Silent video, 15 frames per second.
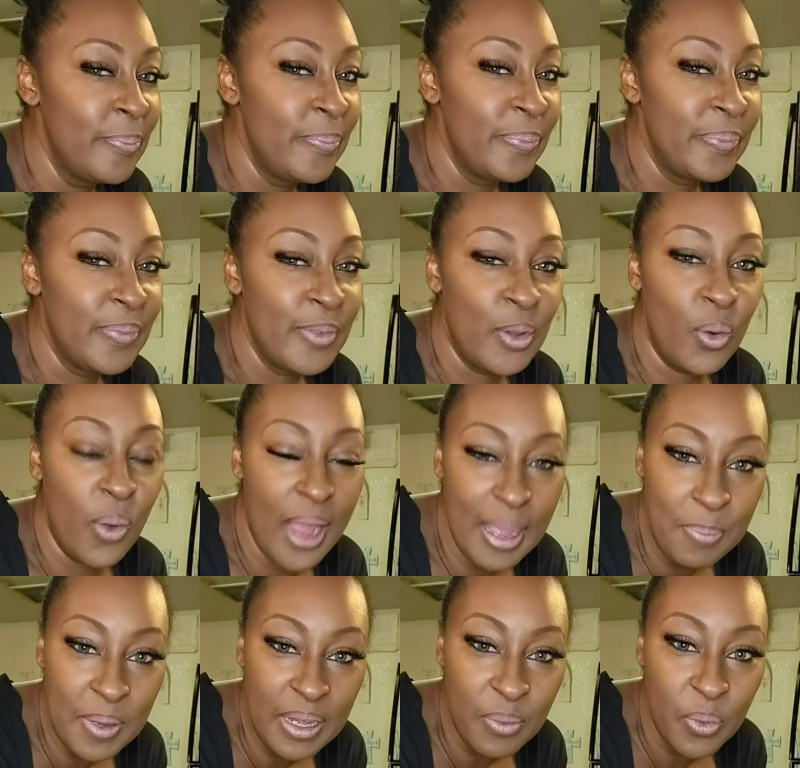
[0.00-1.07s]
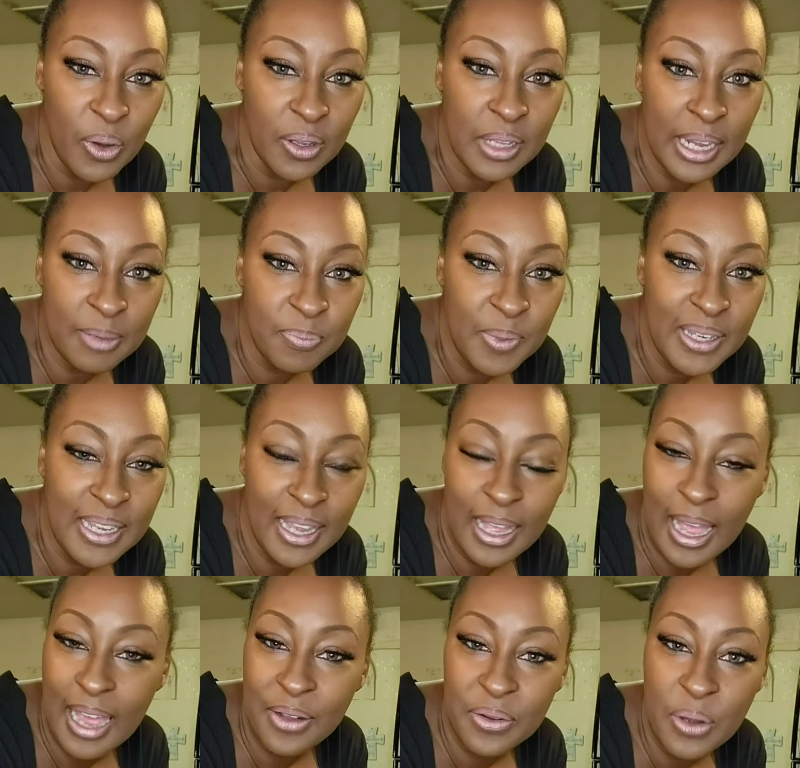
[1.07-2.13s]
crap anymore like because I
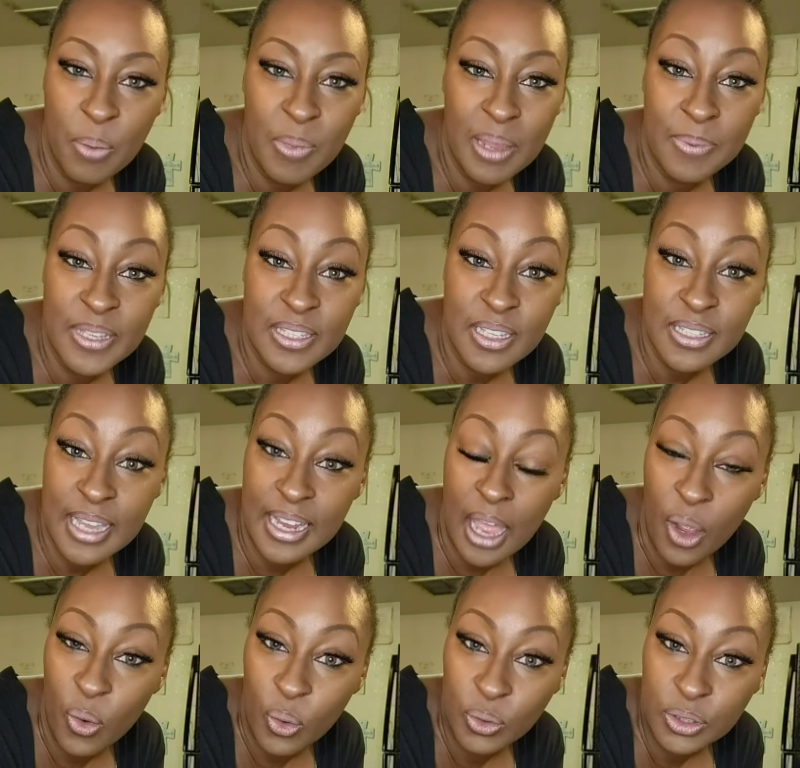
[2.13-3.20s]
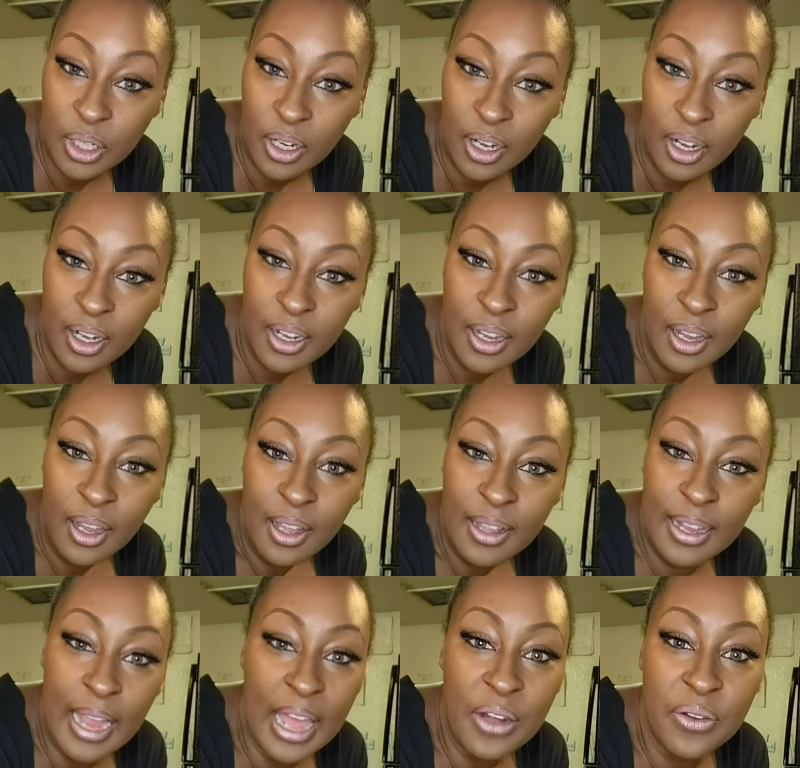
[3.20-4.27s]
don't know, maybe it's cuz I got older. Like I
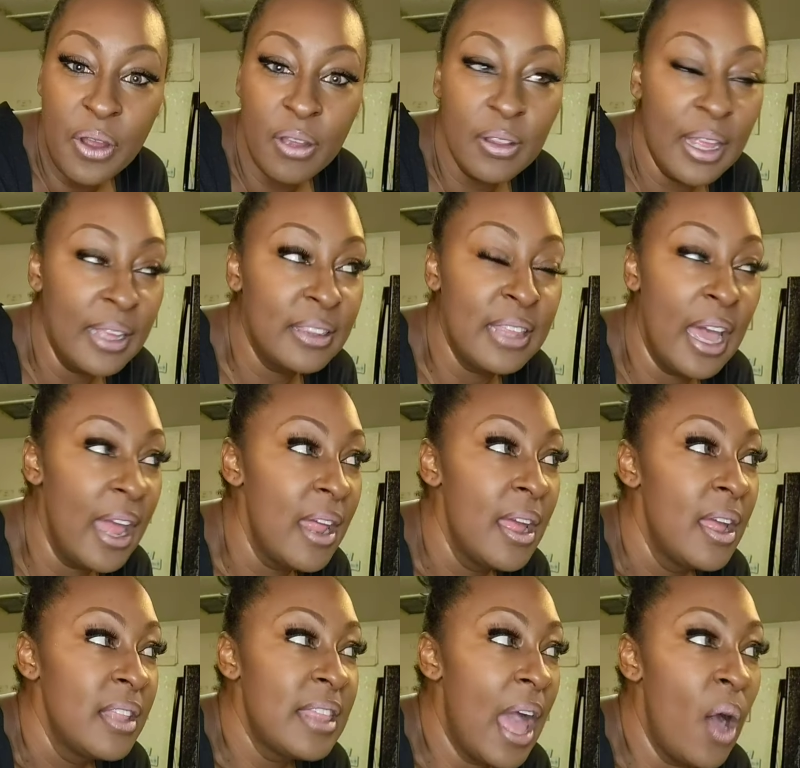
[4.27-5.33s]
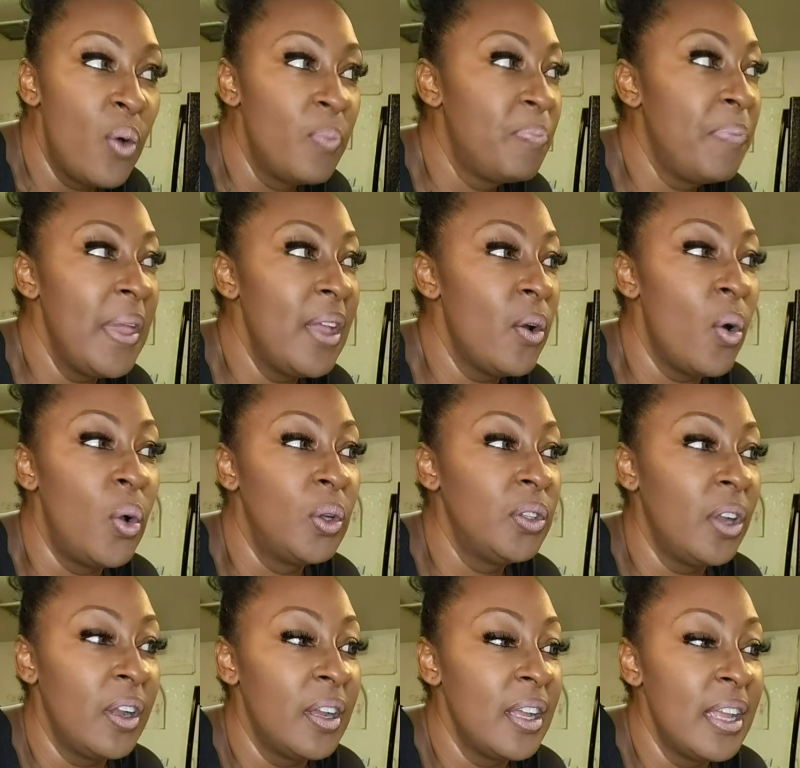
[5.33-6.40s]
don't know like that that being older
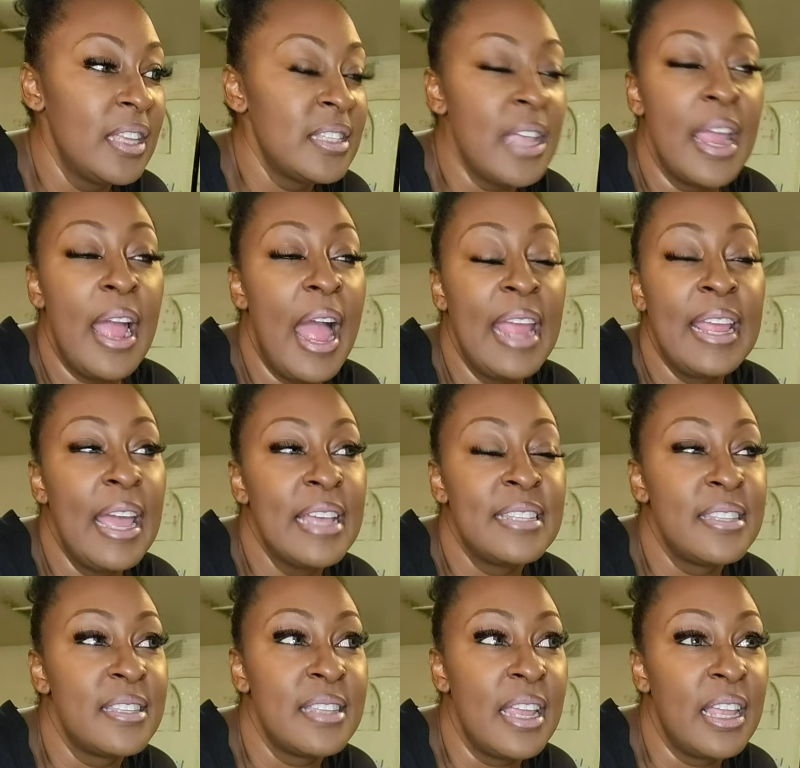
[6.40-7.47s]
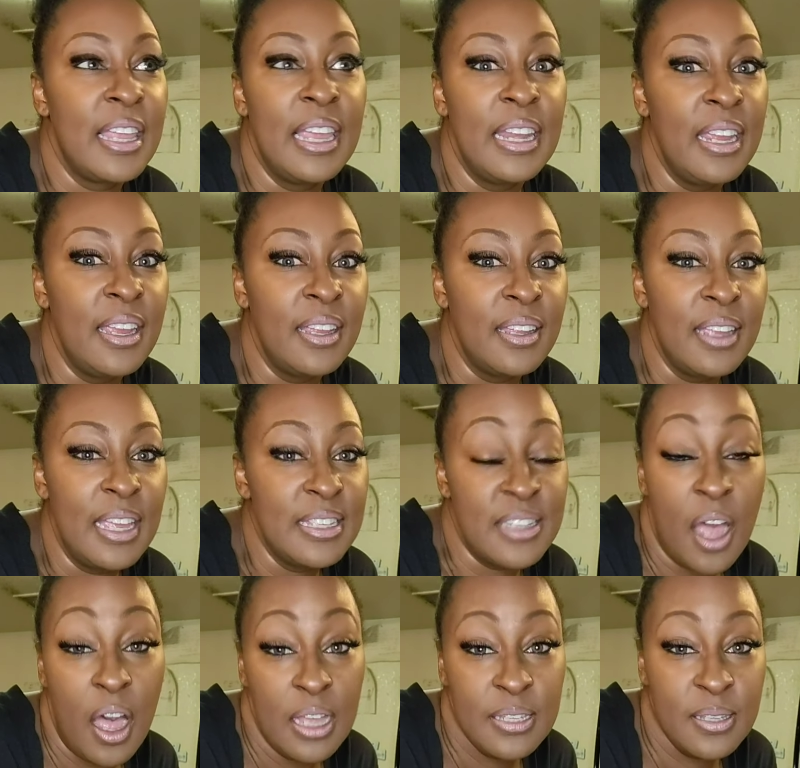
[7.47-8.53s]
is like I guess it's like getting it's
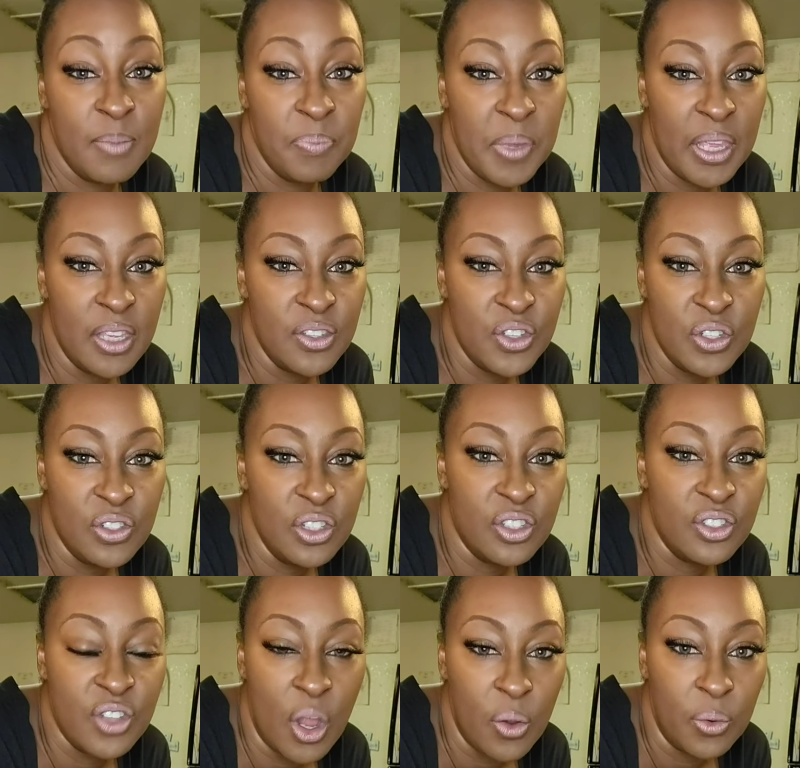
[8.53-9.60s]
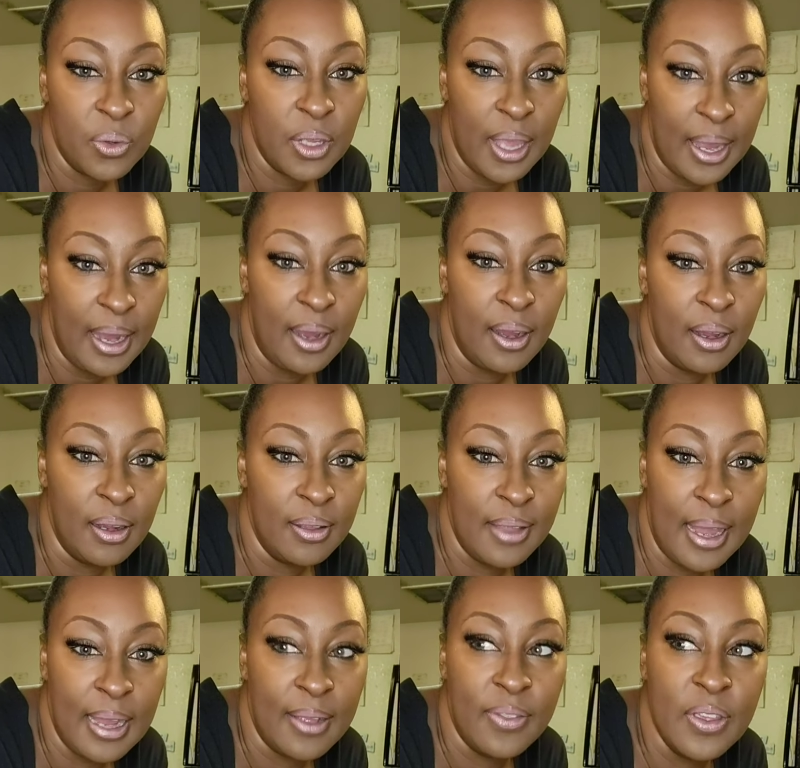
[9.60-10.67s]
awesome because you just don't care. Like
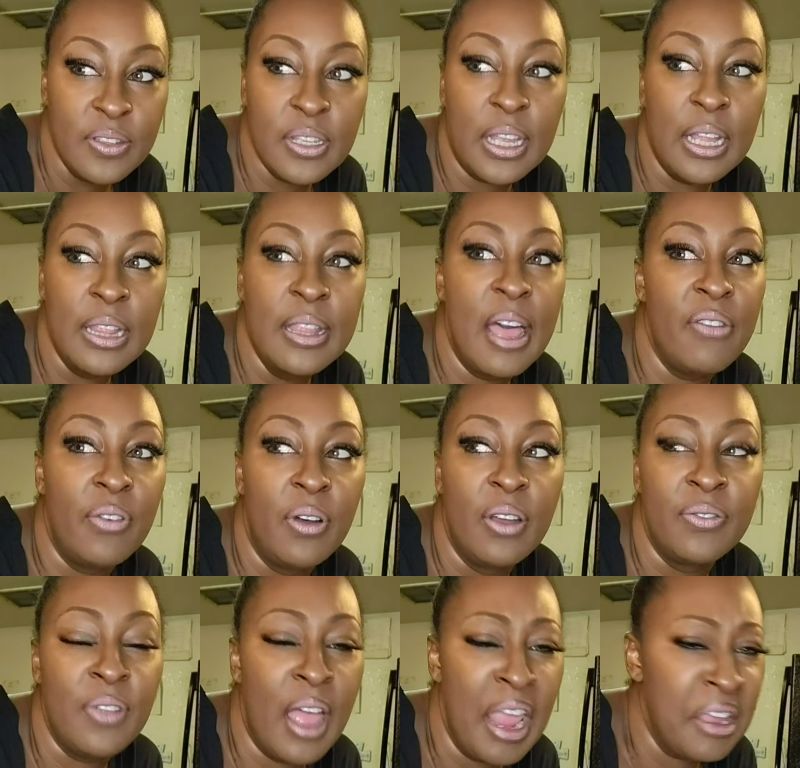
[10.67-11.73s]
there's like a level of like